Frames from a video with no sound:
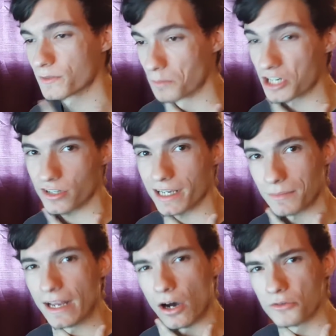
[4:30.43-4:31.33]
much like
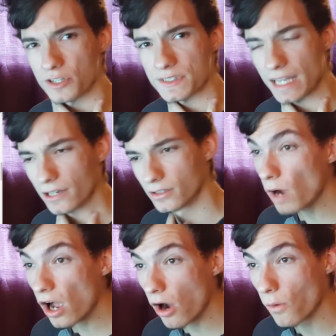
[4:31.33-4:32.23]
my own just now.
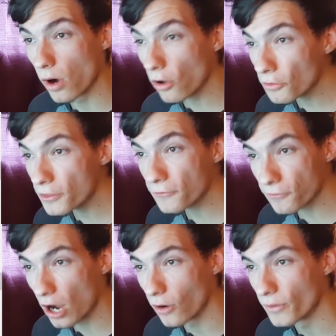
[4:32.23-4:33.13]
Whoa! Hold the
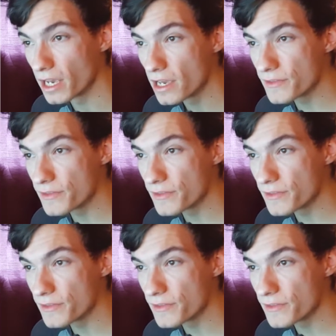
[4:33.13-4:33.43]
phone!